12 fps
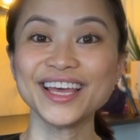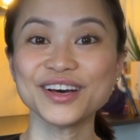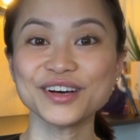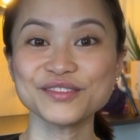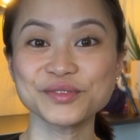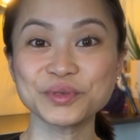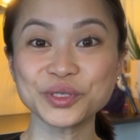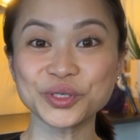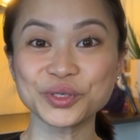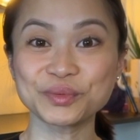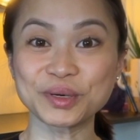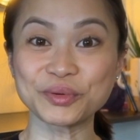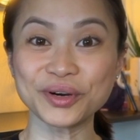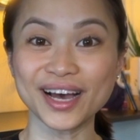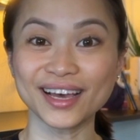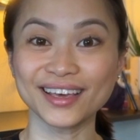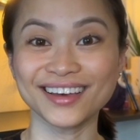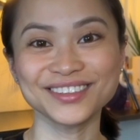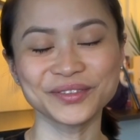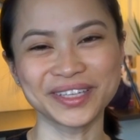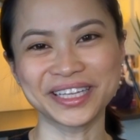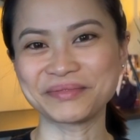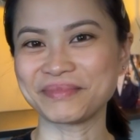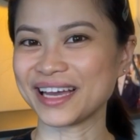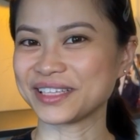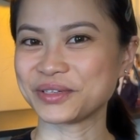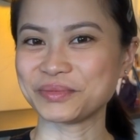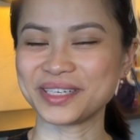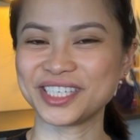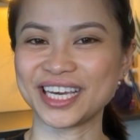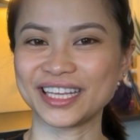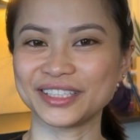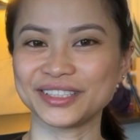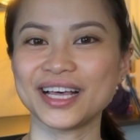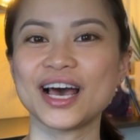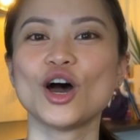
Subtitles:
loves, bonjour, mabuhay, and welcome back to my channel.